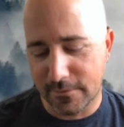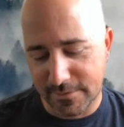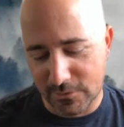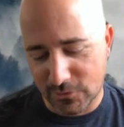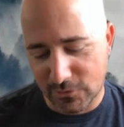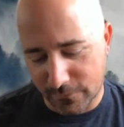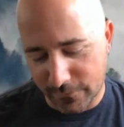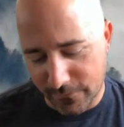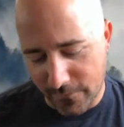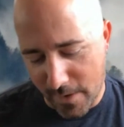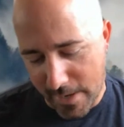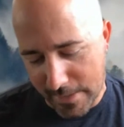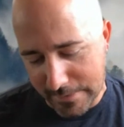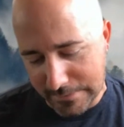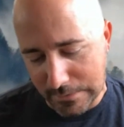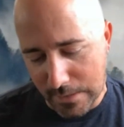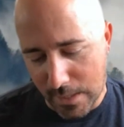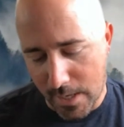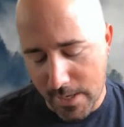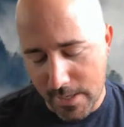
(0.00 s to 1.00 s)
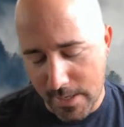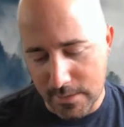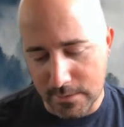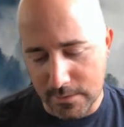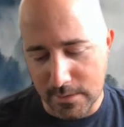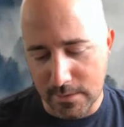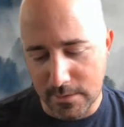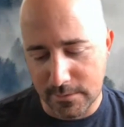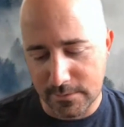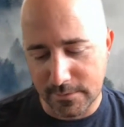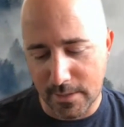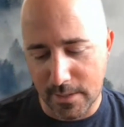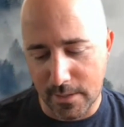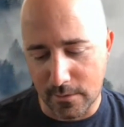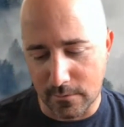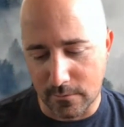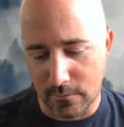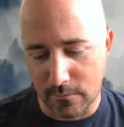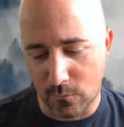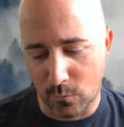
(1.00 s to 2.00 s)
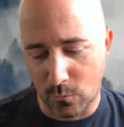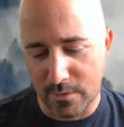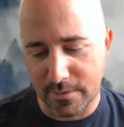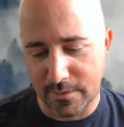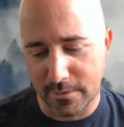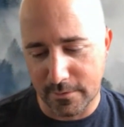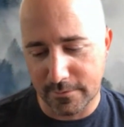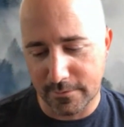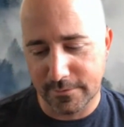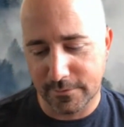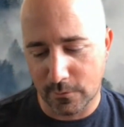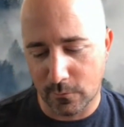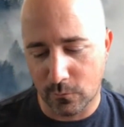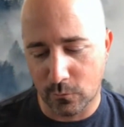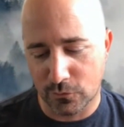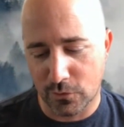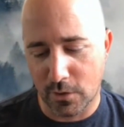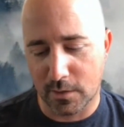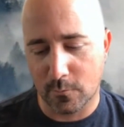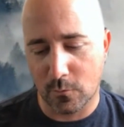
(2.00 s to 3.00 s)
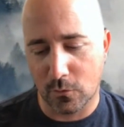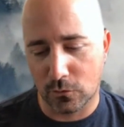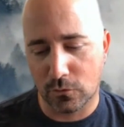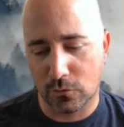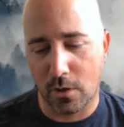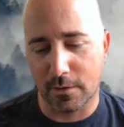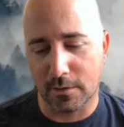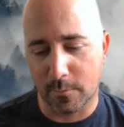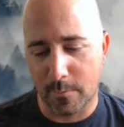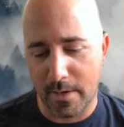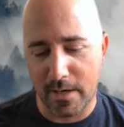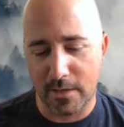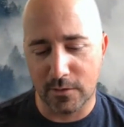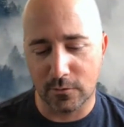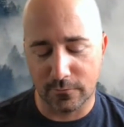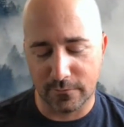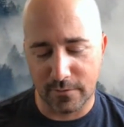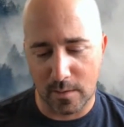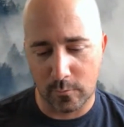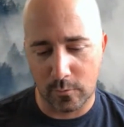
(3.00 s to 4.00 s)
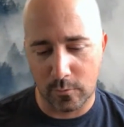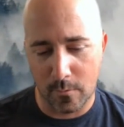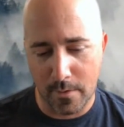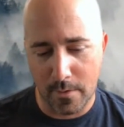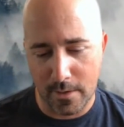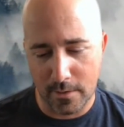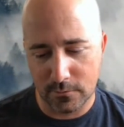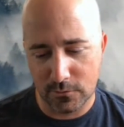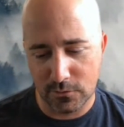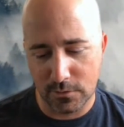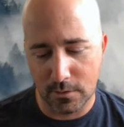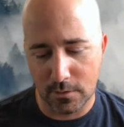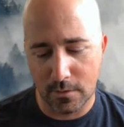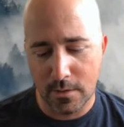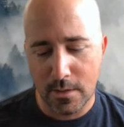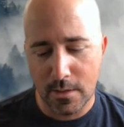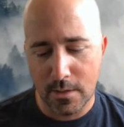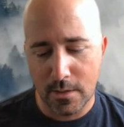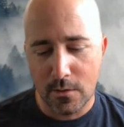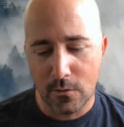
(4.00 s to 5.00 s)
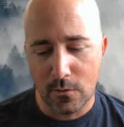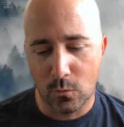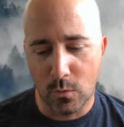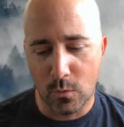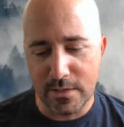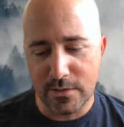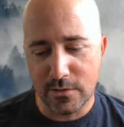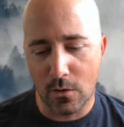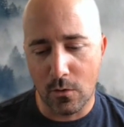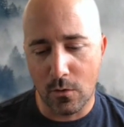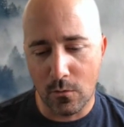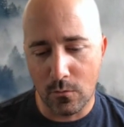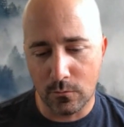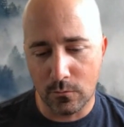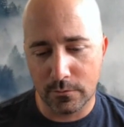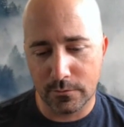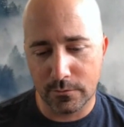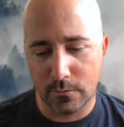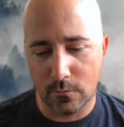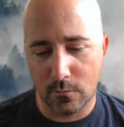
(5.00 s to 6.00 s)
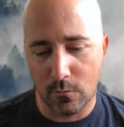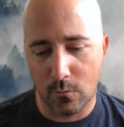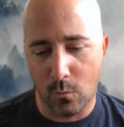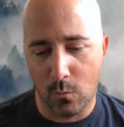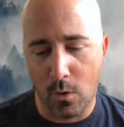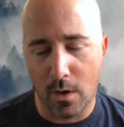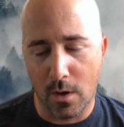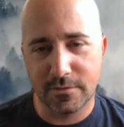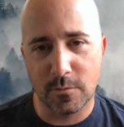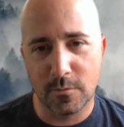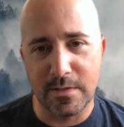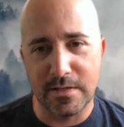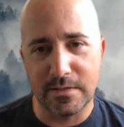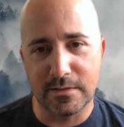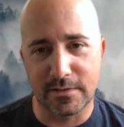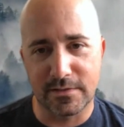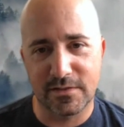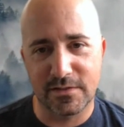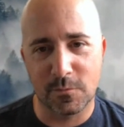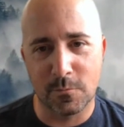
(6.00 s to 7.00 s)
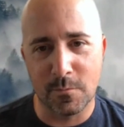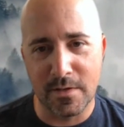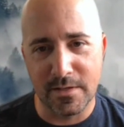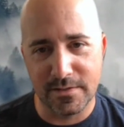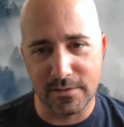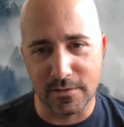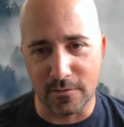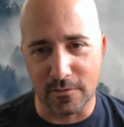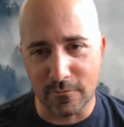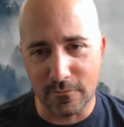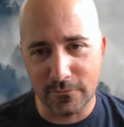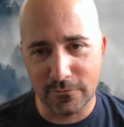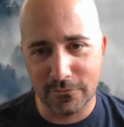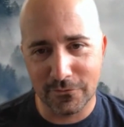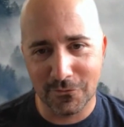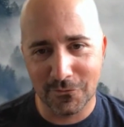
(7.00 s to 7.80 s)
such a fine line, is that when we're talking about chronic pain or fibromyalgia, we don't want to be dismissive,